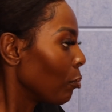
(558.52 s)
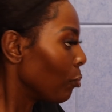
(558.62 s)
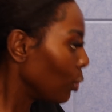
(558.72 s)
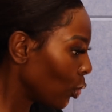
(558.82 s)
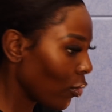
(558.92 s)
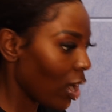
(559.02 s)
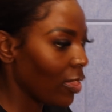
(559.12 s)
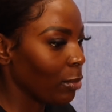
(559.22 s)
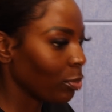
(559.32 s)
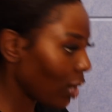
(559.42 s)
move, how
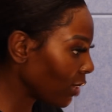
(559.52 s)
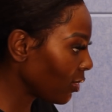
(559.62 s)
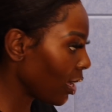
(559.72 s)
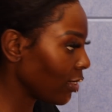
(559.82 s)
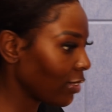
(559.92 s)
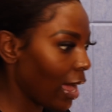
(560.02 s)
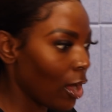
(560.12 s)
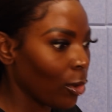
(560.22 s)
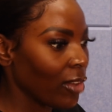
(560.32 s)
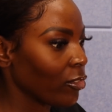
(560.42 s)
they process,
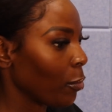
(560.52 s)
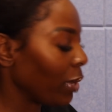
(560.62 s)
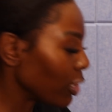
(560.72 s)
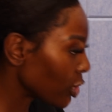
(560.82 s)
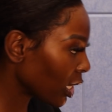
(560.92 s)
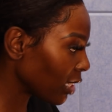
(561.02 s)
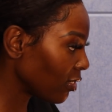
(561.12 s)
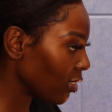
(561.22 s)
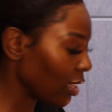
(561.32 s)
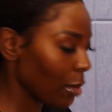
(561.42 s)
how information
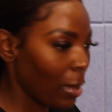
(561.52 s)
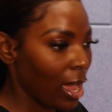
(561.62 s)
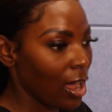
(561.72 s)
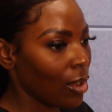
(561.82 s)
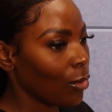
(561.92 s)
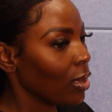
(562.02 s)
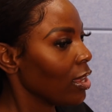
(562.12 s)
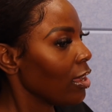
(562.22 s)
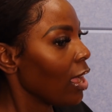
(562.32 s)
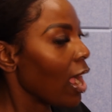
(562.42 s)
gets to them, how
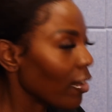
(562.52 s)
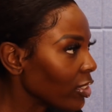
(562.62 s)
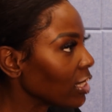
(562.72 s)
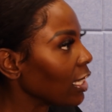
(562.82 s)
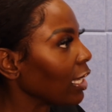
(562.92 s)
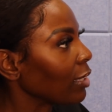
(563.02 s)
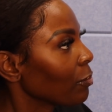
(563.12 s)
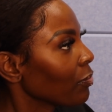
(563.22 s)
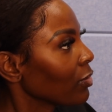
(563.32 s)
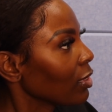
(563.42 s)
everything
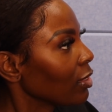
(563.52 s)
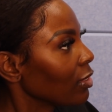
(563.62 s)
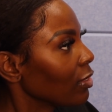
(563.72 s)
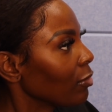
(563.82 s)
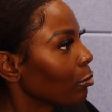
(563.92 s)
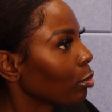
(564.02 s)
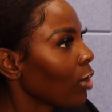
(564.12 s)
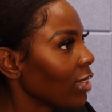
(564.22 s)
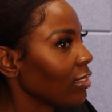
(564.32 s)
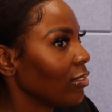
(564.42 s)

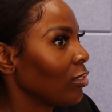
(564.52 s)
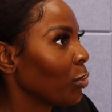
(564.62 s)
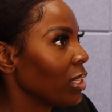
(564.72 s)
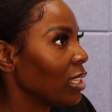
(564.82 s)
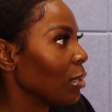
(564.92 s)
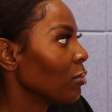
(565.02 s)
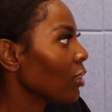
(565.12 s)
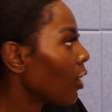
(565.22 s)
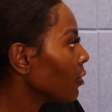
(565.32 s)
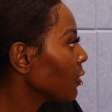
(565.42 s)
processes within
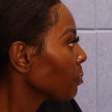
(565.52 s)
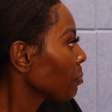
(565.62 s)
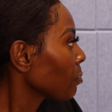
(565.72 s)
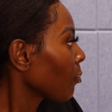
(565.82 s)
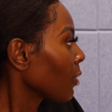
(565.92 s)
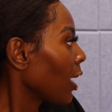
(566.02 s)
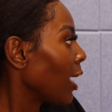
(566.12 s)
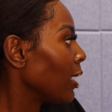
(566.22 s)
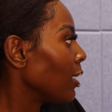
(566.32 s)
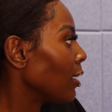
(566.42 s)
themselves.
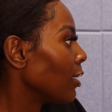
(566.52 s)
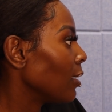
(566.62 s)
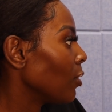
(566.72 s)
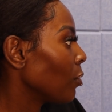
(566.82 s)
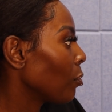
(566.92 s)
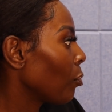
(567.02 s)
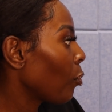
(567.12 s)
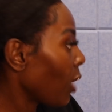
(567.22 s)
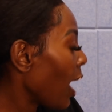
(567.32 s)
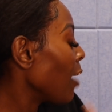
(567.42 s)
And
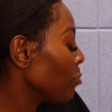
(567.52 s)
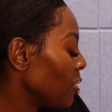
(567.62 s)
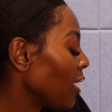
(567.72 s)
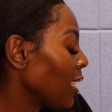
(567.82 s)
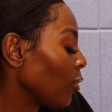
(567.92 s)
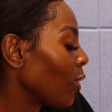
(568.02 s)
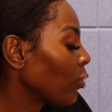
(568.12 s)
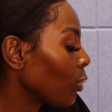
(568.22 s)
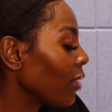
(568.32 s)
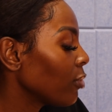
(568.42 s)
what I've been saying, so
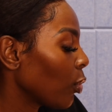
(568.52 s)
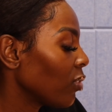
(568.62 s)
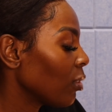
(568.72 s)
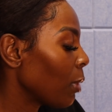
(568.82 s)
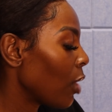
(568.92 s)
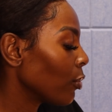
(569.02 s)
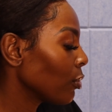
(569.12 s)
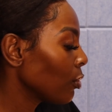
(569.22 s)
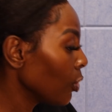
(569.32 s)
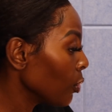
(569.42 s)
that's what I've noticed
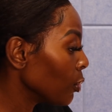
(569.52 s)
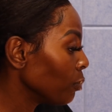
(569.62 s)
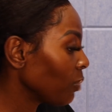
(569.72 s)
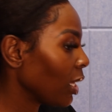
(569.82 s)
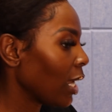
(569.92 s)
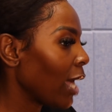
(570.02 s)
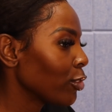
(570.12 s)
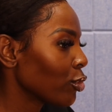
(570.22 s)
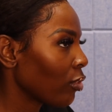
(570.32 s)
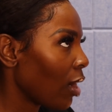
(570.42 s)
about you. And I
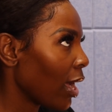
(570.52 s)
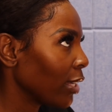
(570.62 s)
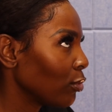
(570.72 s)
try